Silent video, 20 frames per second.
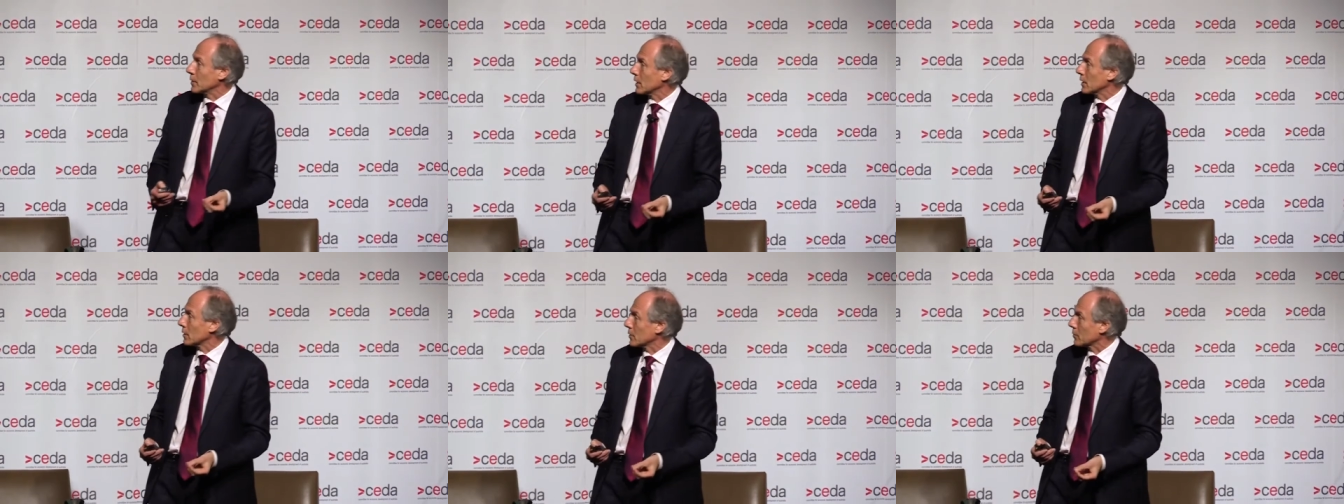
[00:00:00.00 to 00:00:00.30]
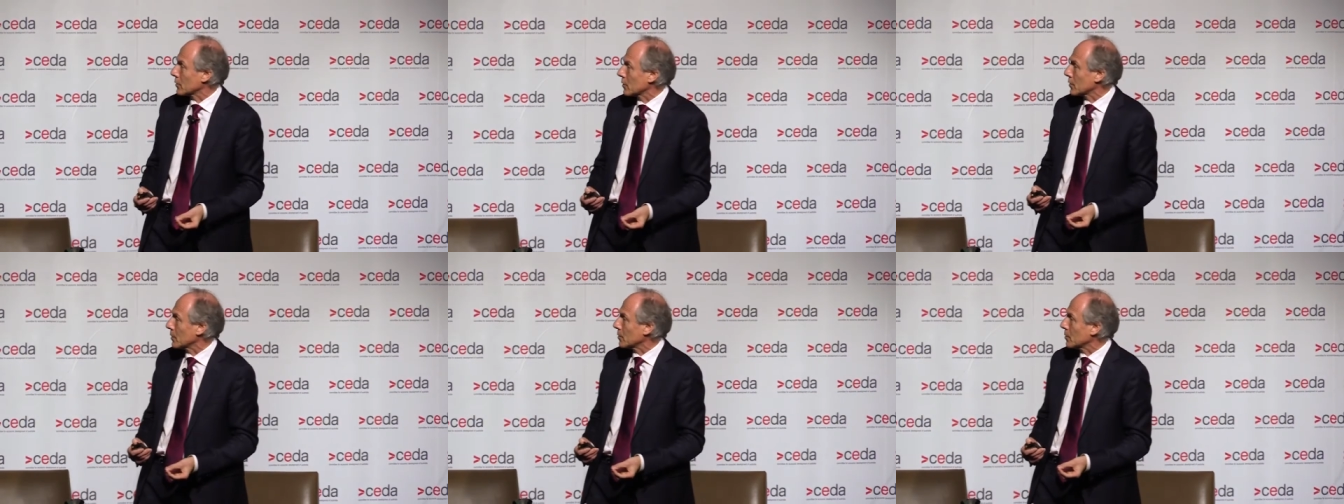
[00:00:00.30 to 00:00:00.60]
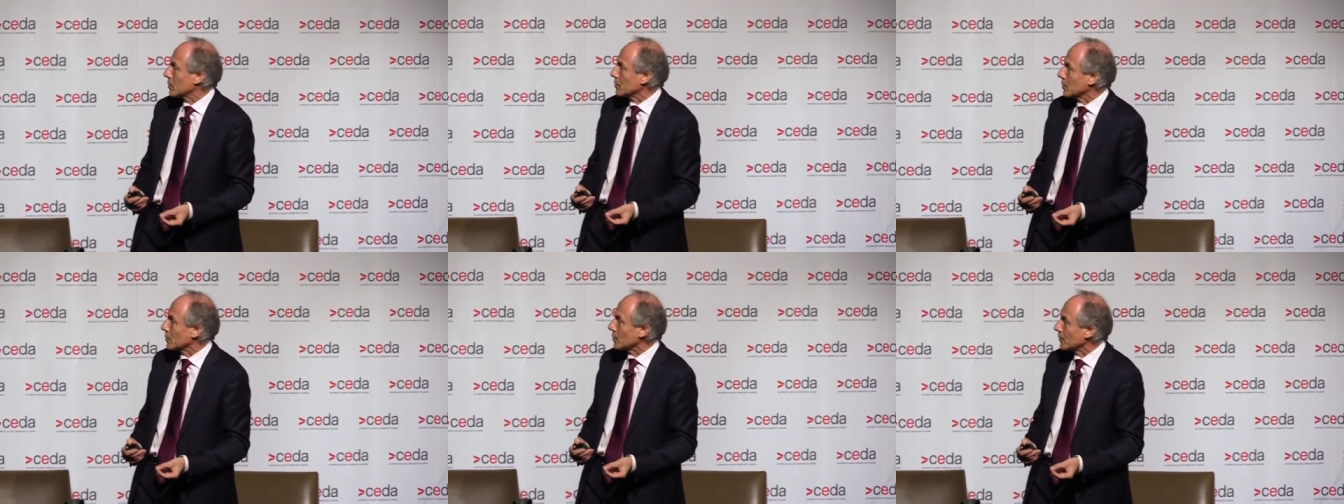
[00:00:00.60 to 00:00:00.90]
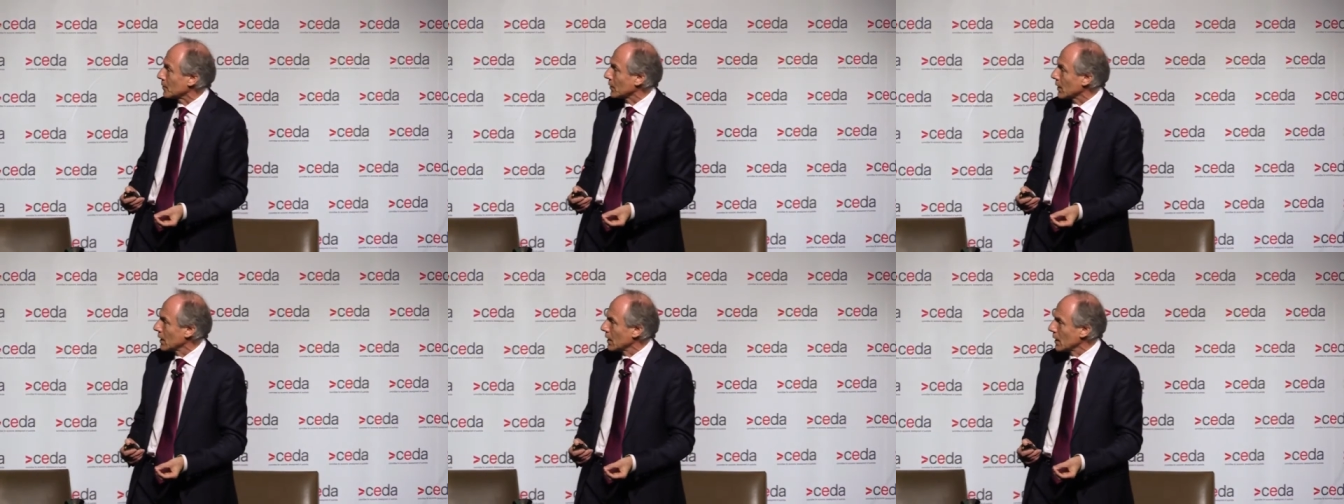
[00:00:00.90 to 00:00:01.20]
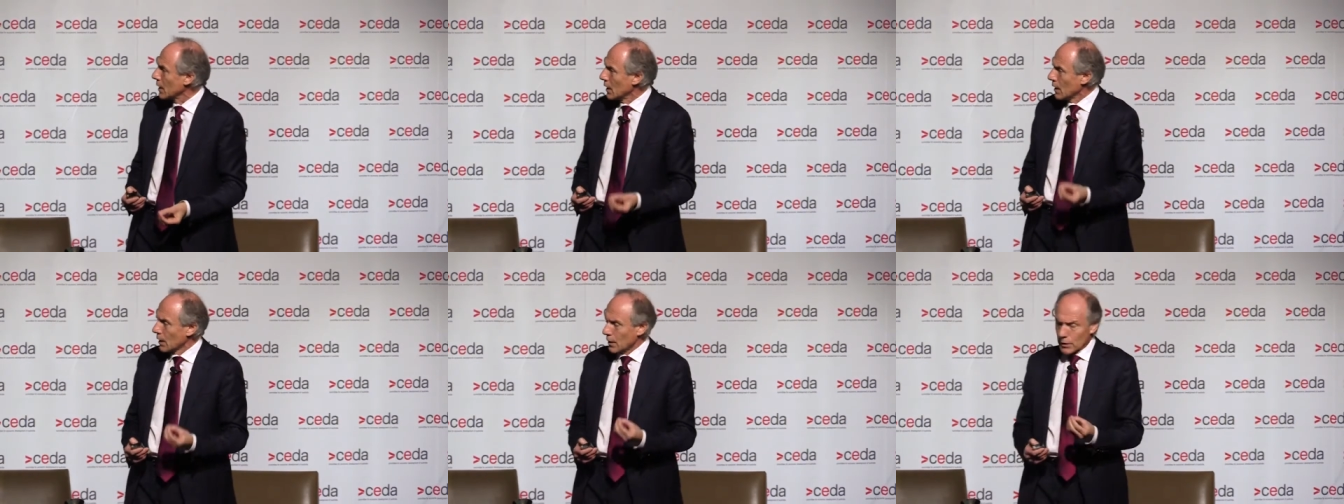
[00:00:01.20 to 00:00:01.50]
be unacceptable.
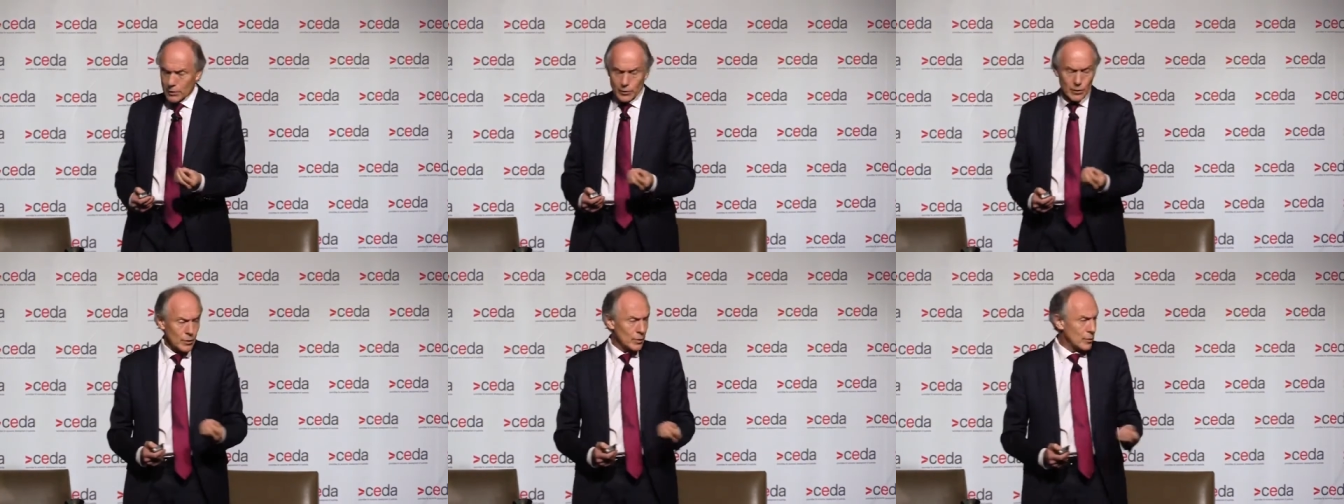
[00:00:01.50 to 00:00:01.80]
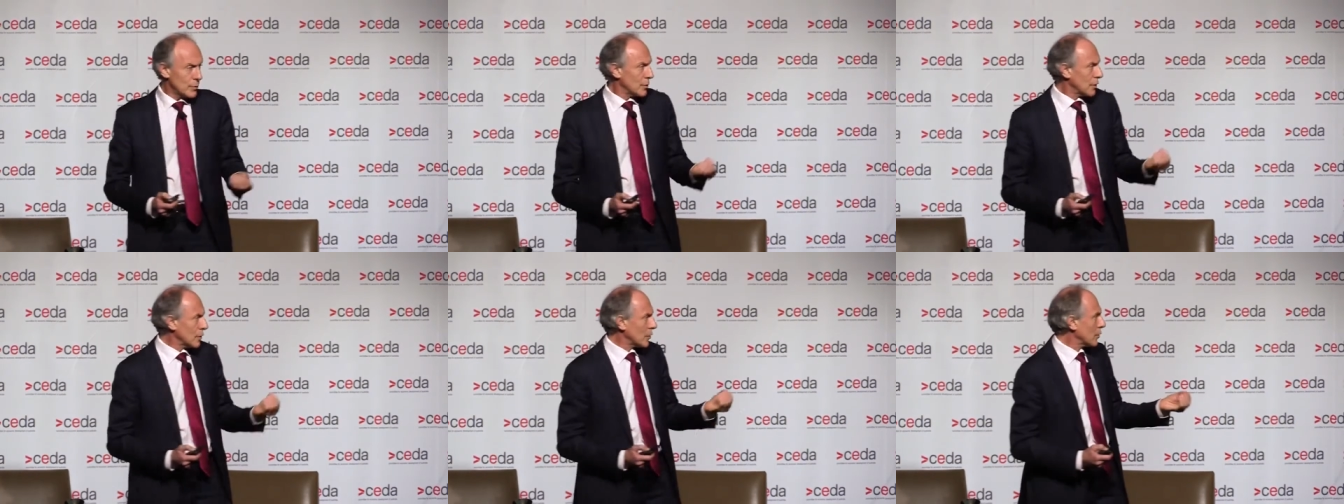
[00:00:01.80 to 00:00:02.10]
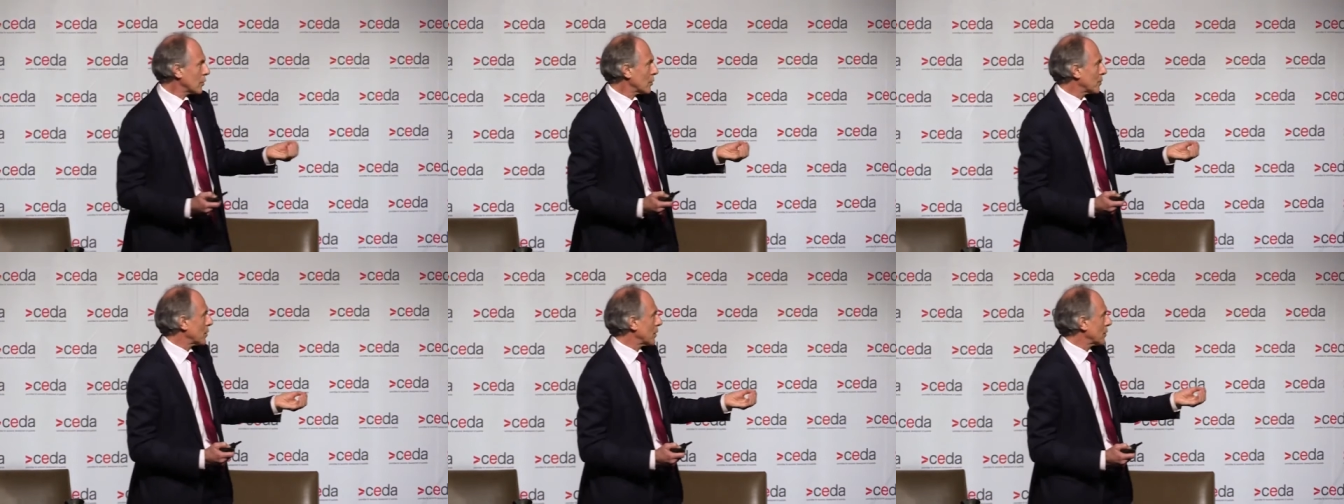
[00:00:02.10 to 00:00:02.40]
So this is the